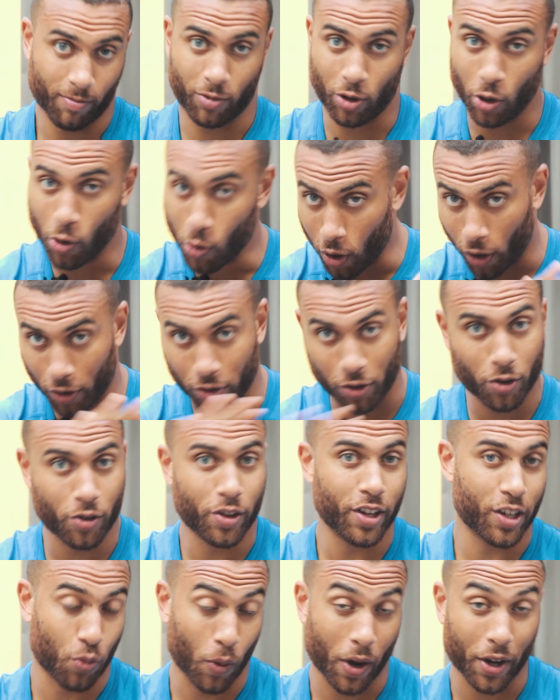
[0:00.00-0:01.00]
do not do
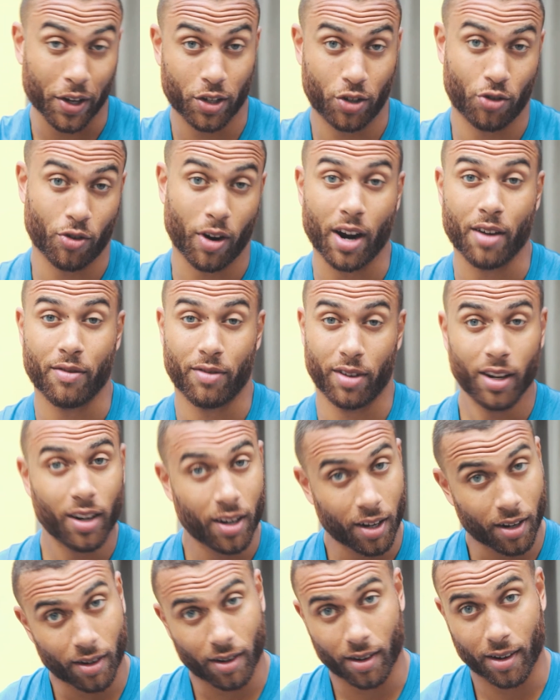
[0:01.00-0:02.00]
this while you're driving
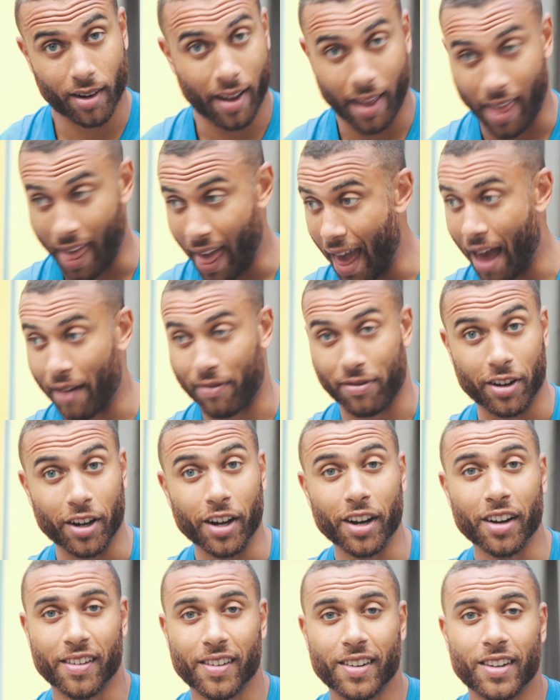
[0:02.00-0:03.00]

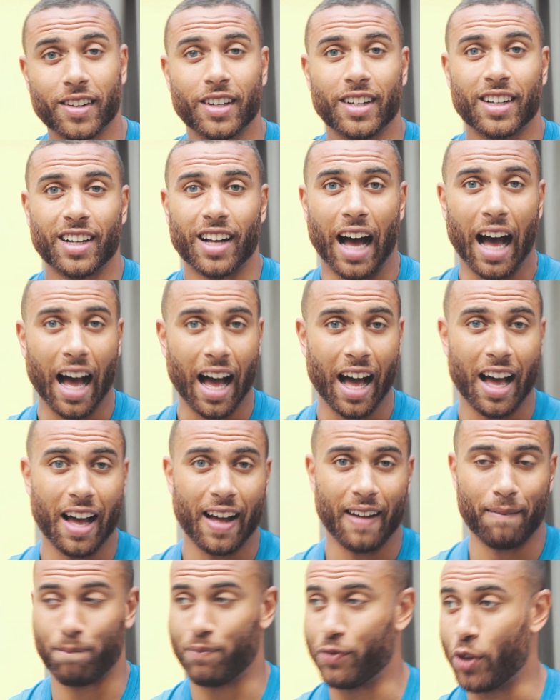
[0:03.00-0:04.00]
ever
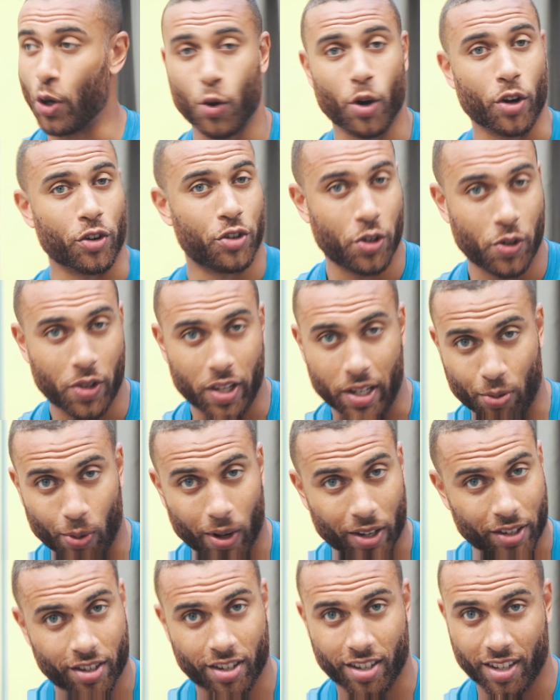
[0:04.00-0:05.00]
um, do not do this
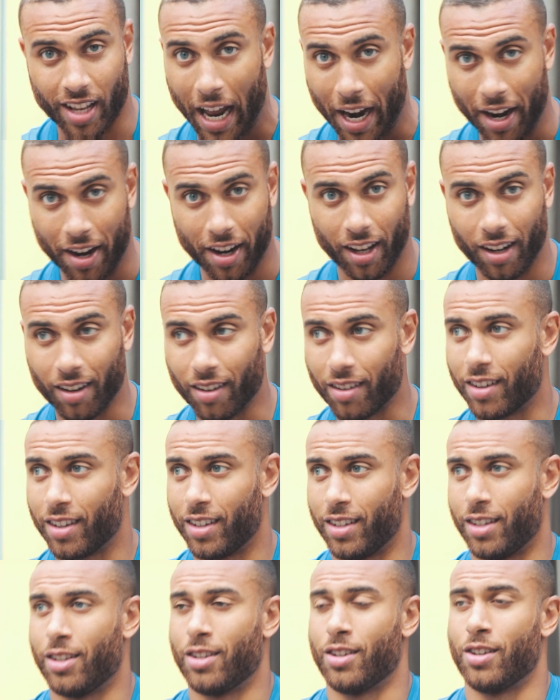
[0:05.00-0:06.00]
while standing.
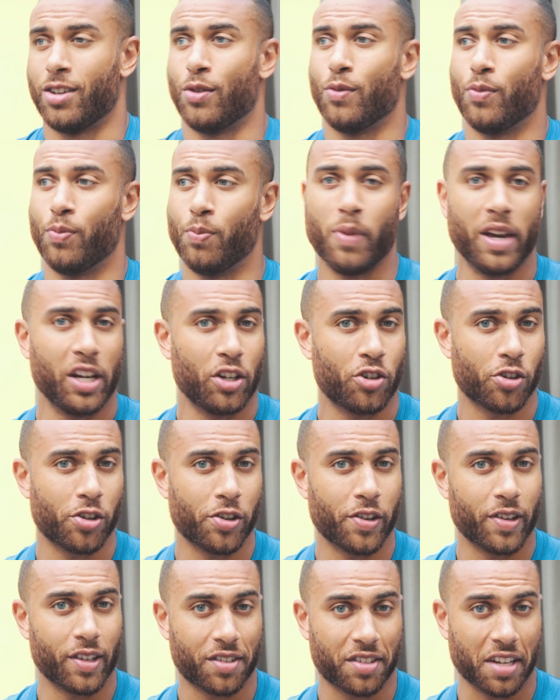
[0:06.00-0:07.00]
Make sure
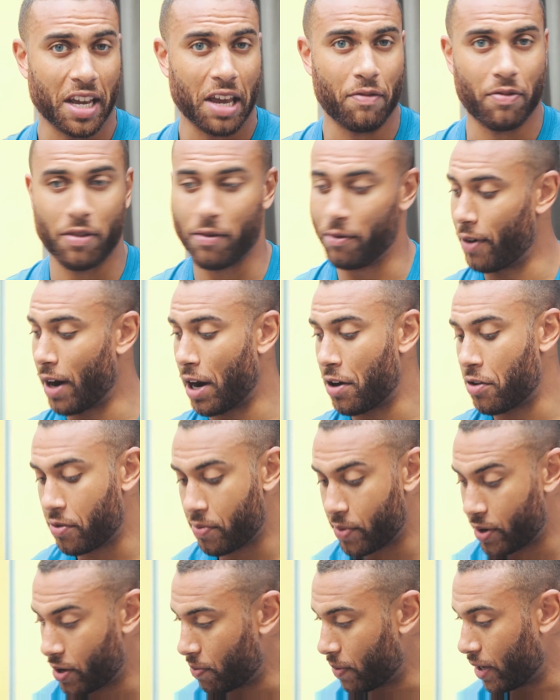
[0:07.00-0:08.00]
you're in a safe
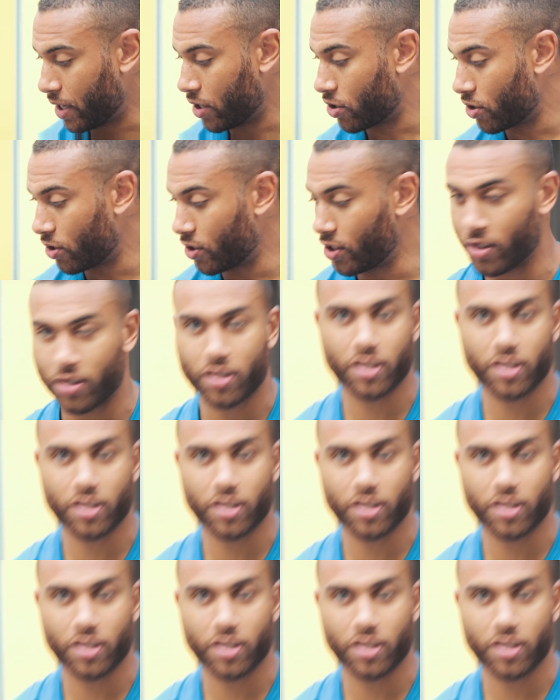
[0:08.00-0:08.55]
environment. Make sure you're